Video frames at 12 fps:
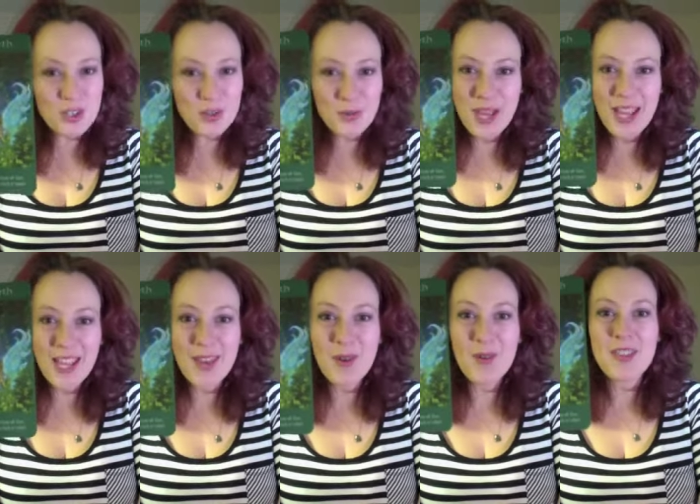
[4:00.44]

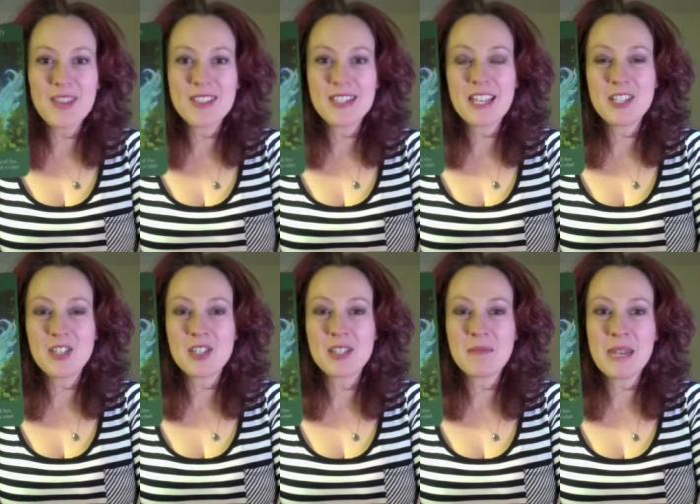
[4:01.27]
way, or this can
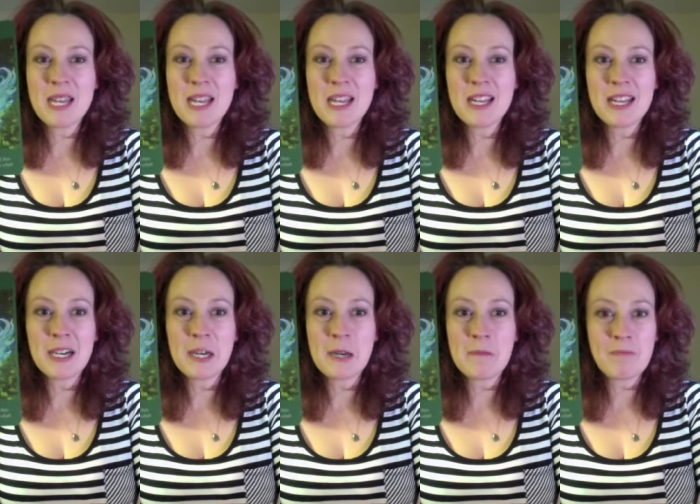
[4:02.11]
just mean,
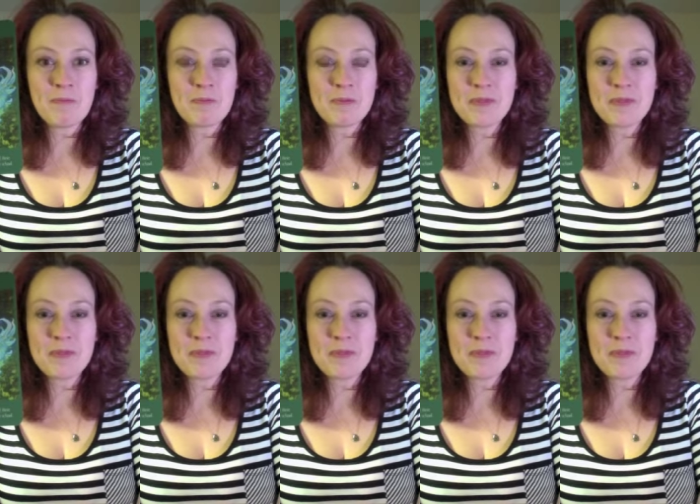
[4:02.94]
um,